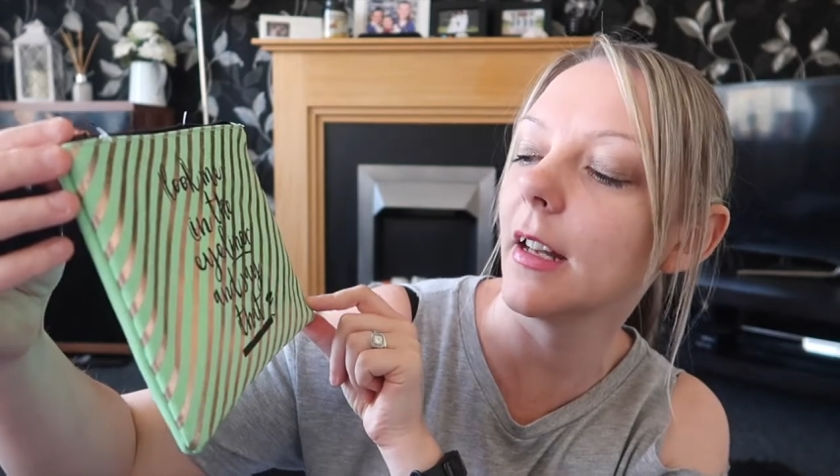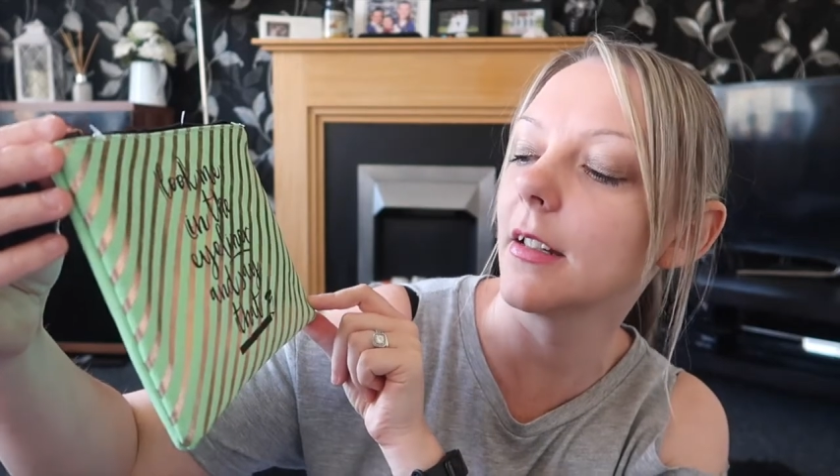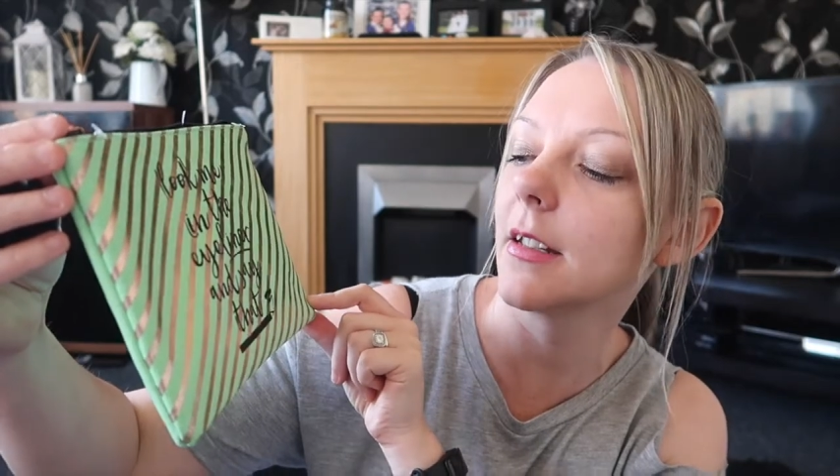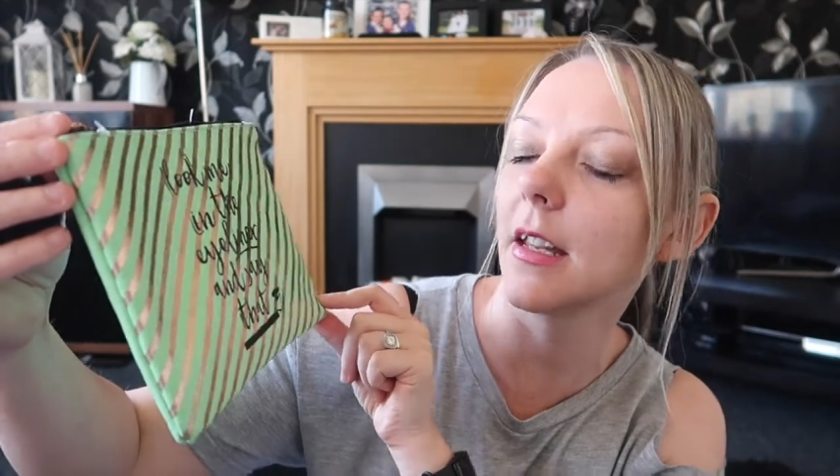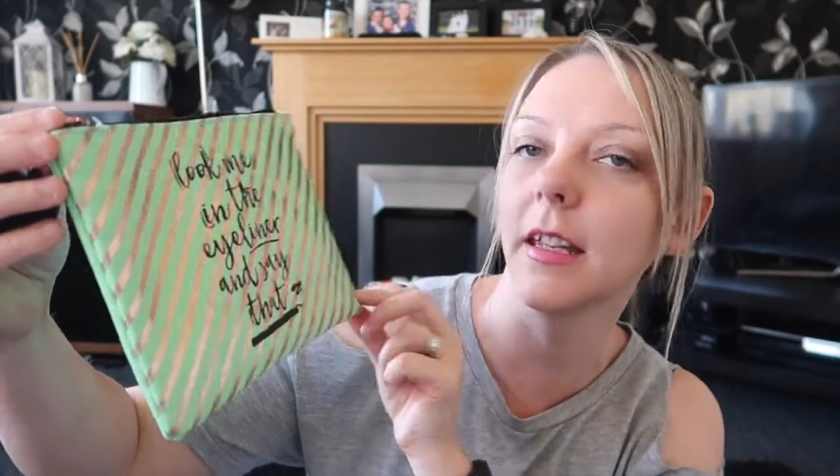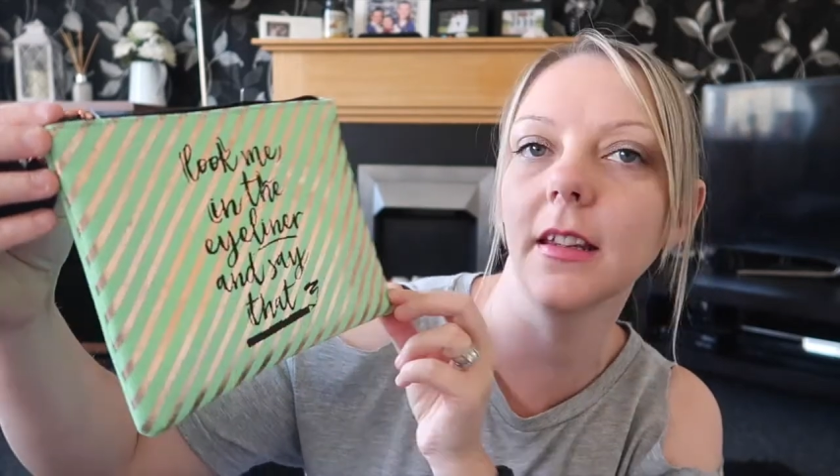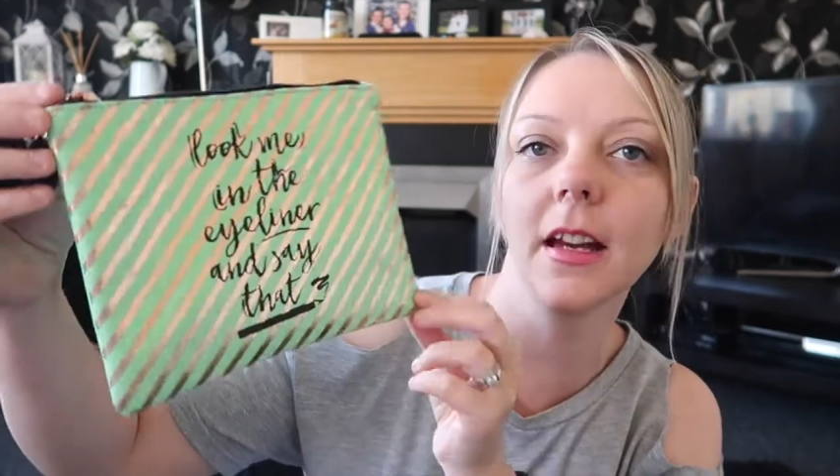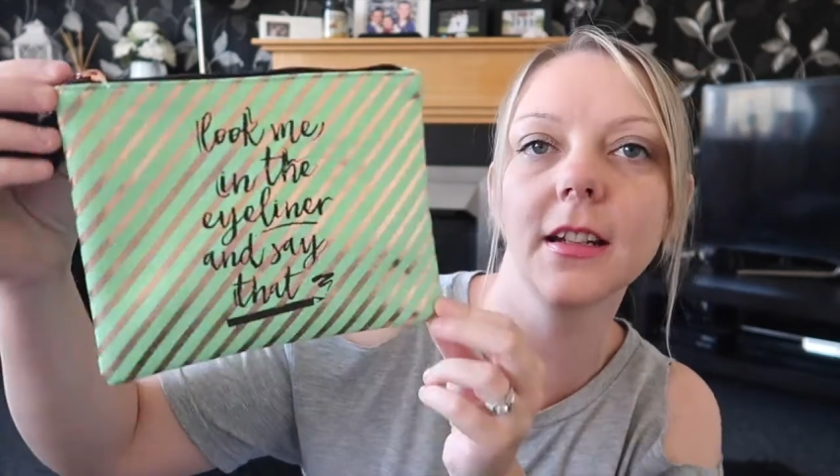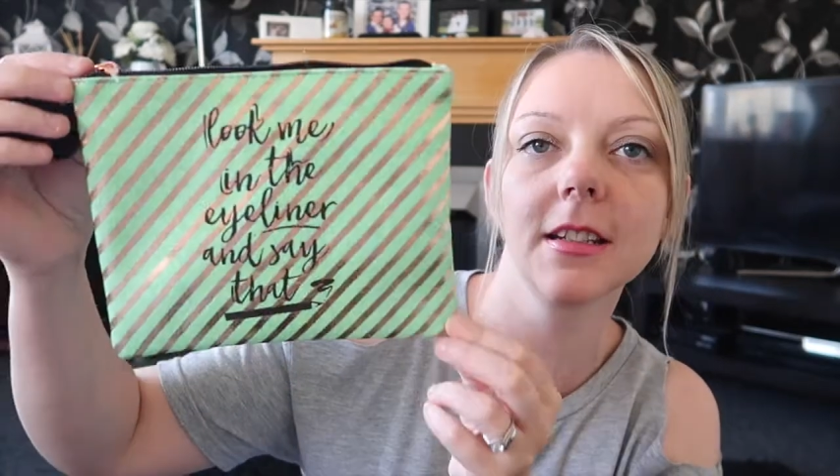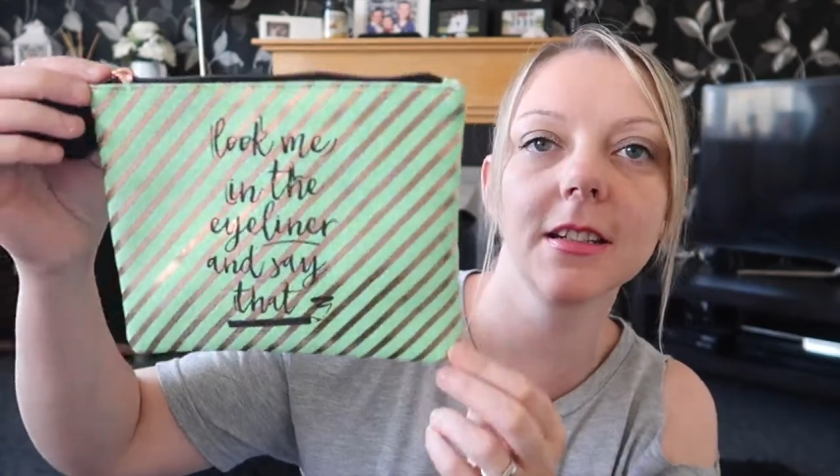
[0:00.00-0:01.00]
and say
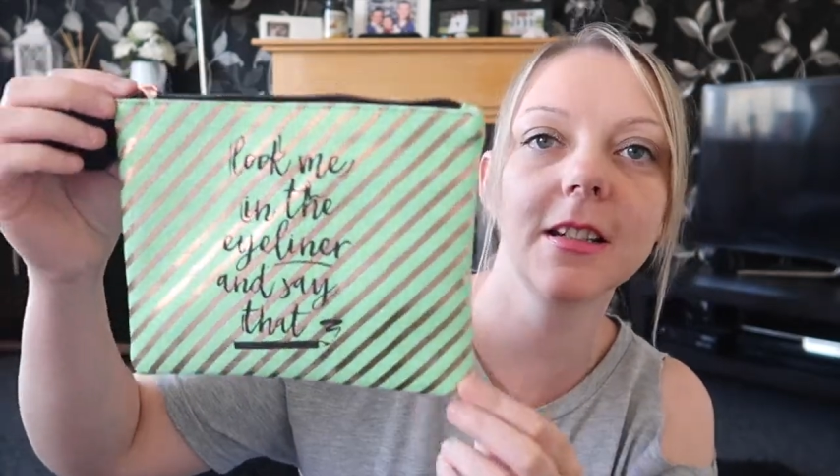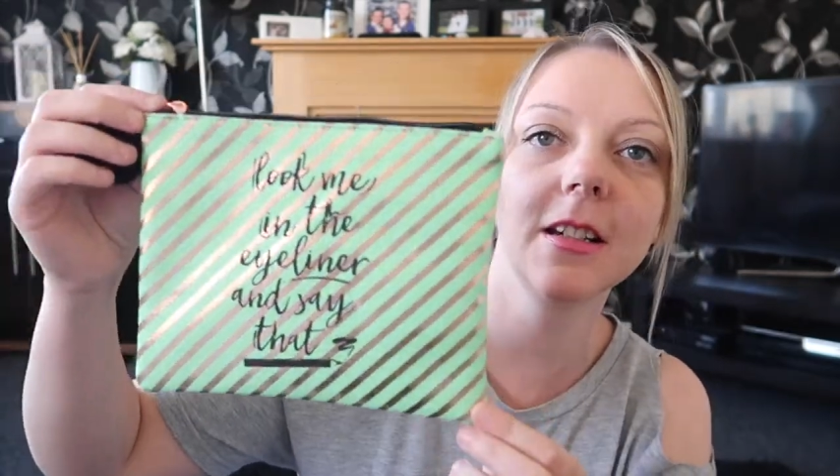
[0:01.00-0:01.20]
that,